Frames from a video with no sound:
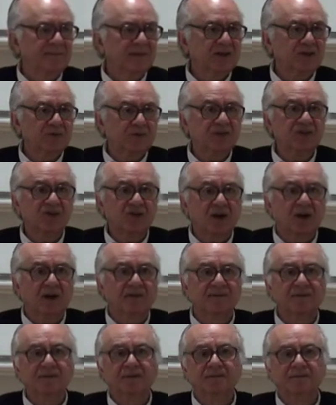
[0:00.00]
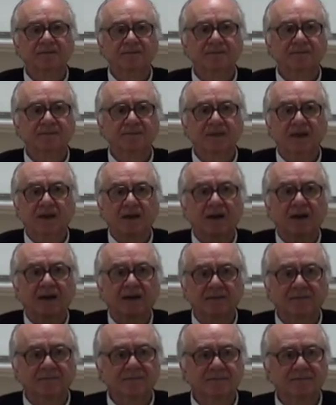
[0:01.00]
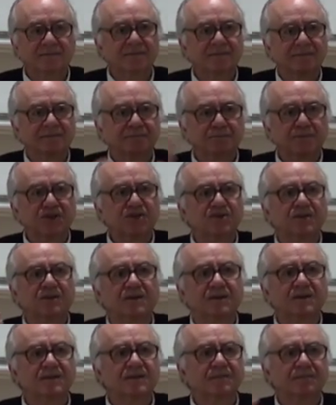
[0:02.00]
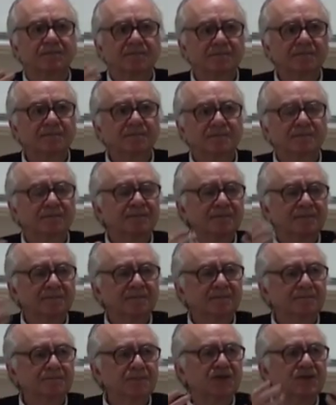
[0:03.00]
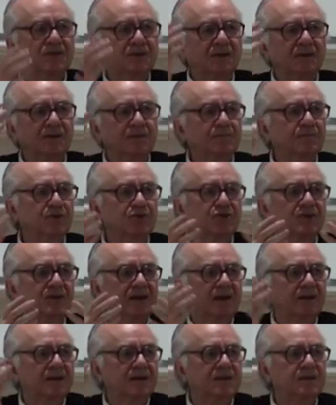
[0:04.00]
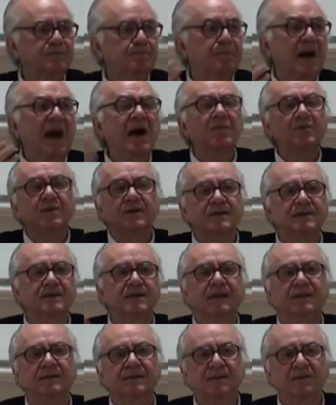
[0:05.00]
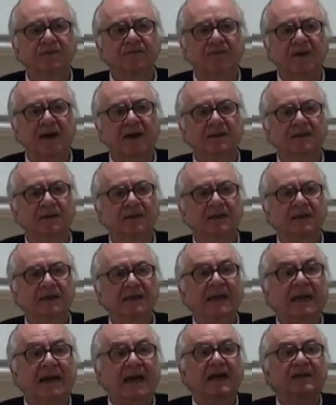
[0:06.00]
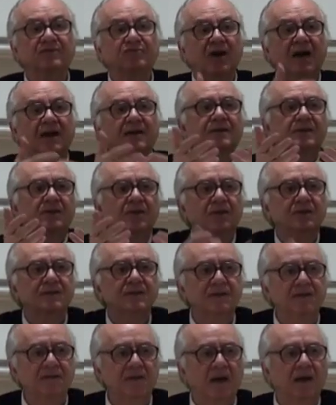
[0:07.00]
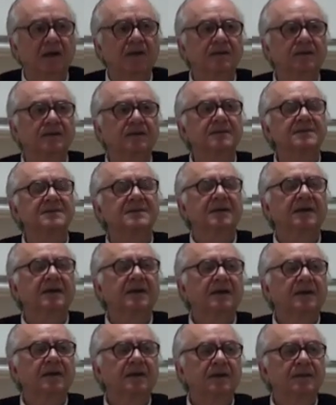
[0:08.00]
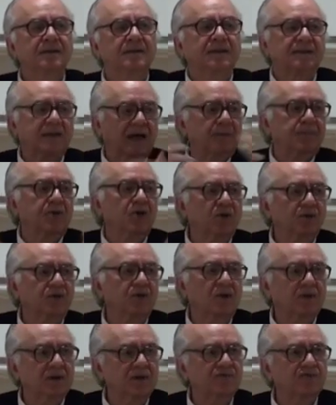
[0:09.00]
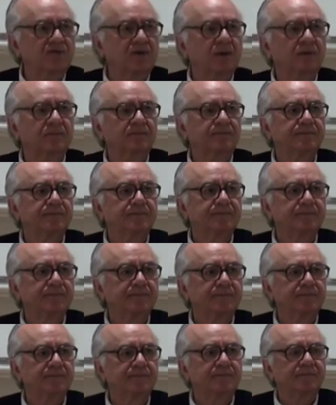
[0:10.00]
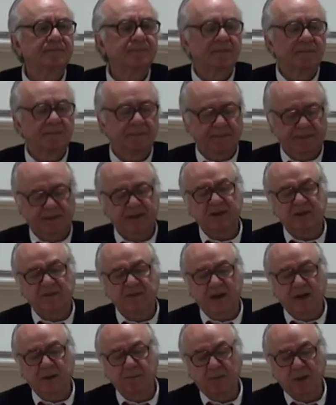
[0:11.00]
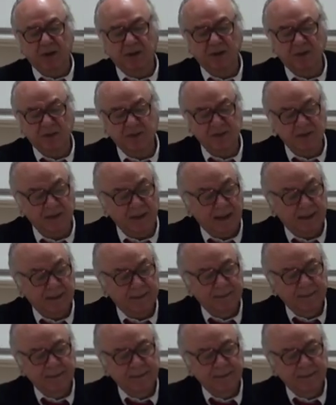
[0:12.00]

It's witchcraft. There are mysteries, mystery, mysterious powers that in fact conduct your societies that are beyond your control. It's very important to see that.